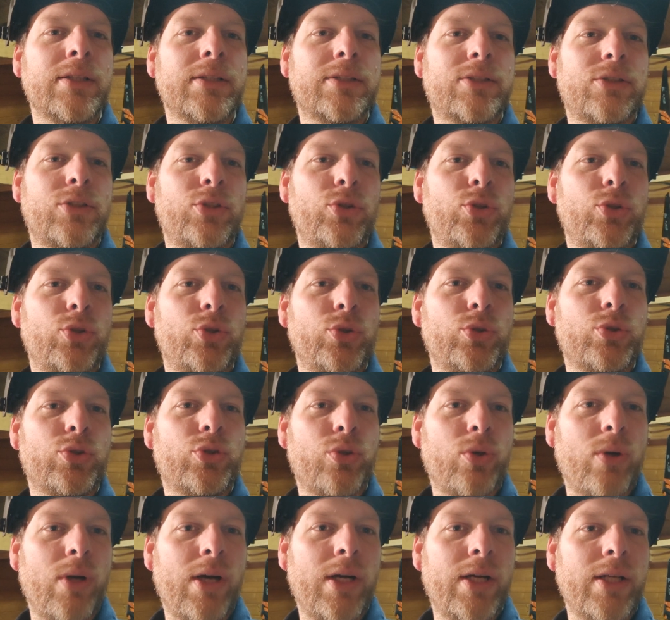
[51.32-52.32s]
to
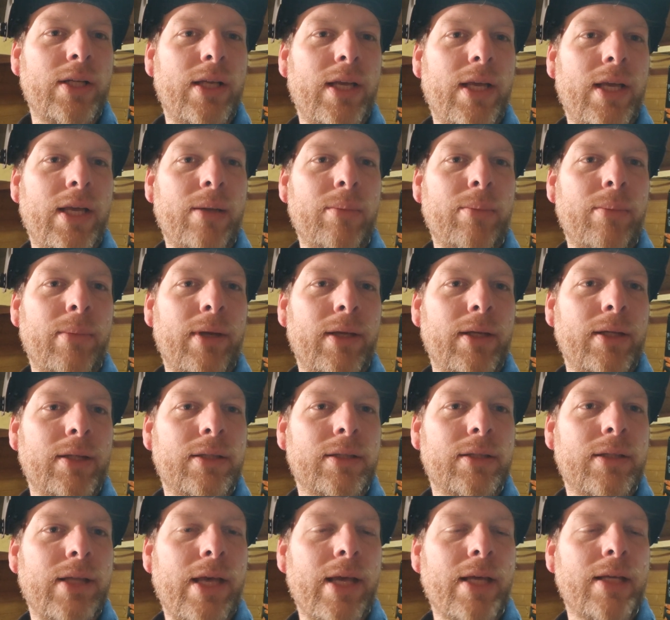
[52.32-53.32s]
try and
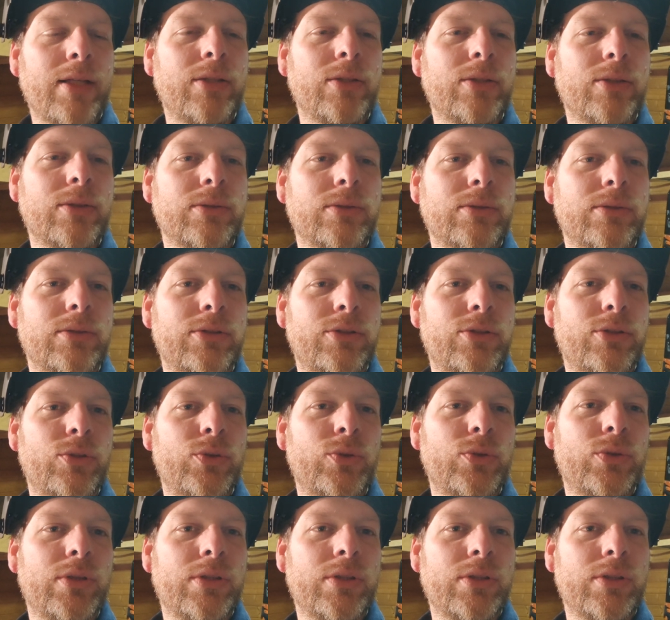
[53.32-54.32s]
make an angle
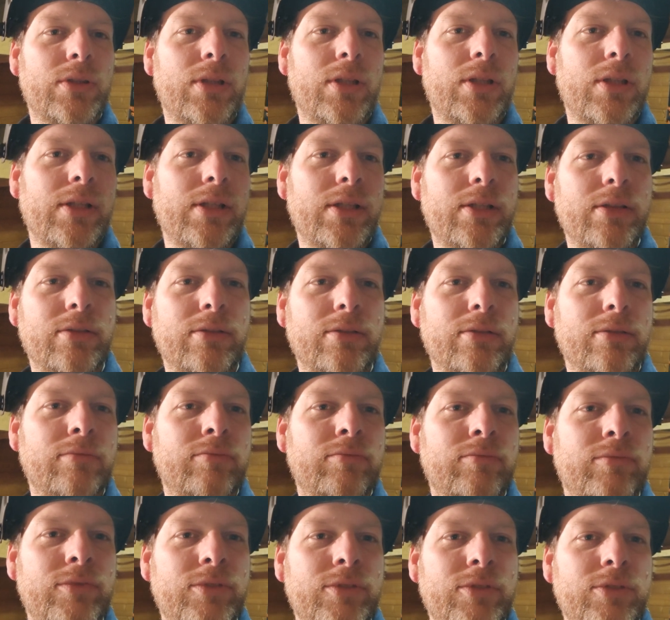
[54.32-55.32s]
using the little
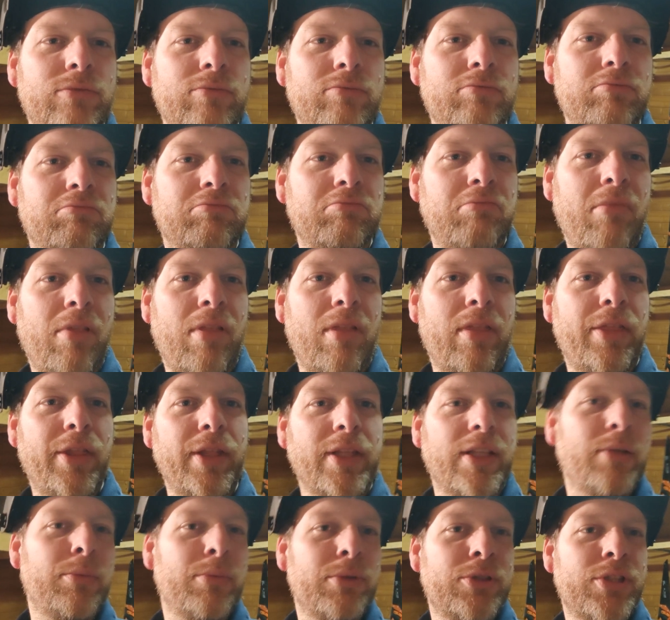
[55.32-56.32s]

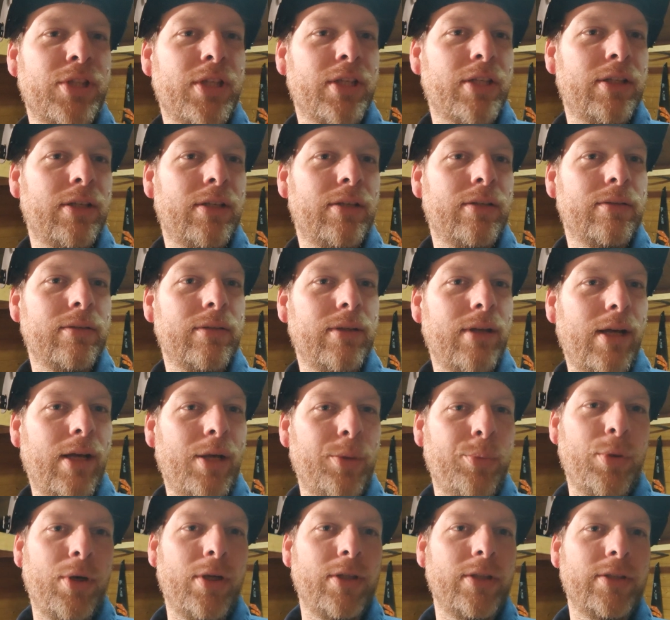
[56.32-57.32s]
thingy-majig
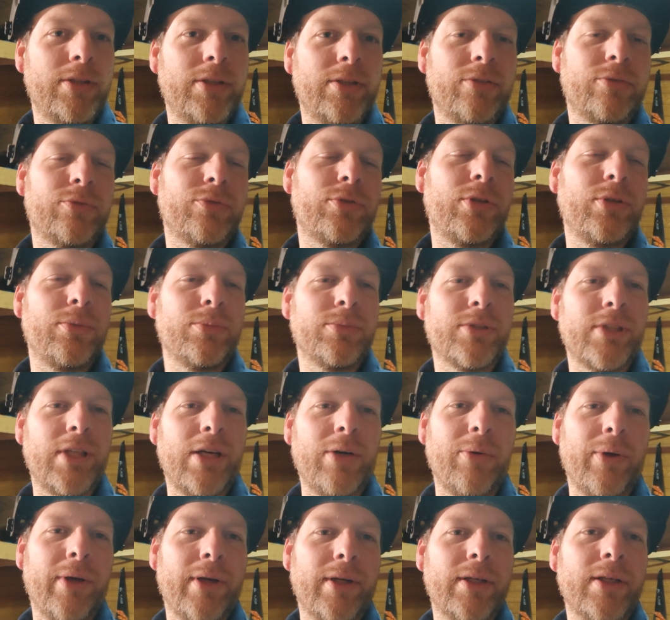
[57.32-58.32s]
I bought from
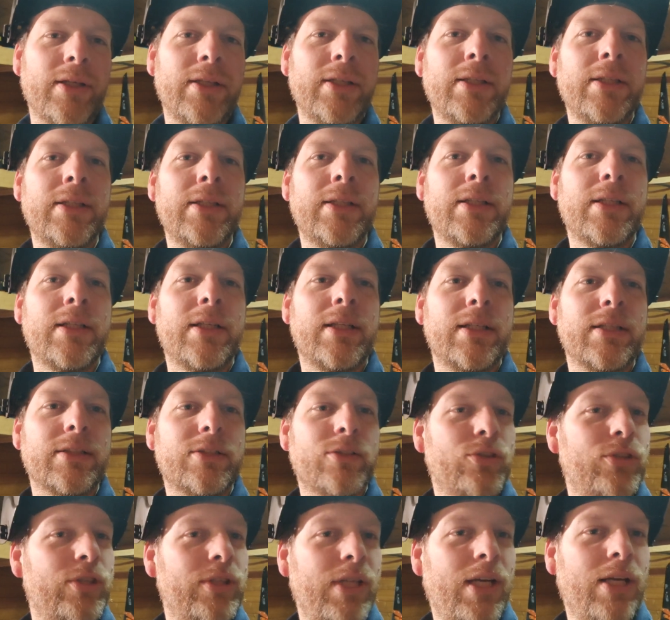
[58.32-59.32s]
Stahlwerk
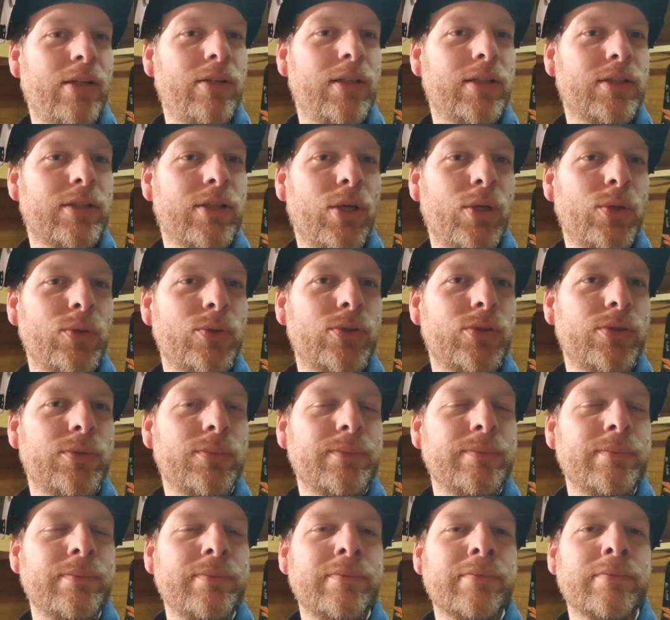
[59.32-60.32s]
to see how that goes.
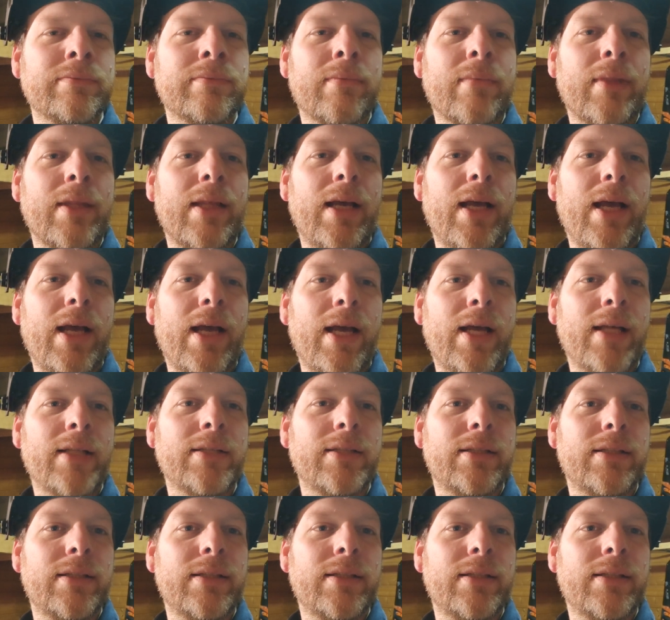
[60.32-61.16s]
And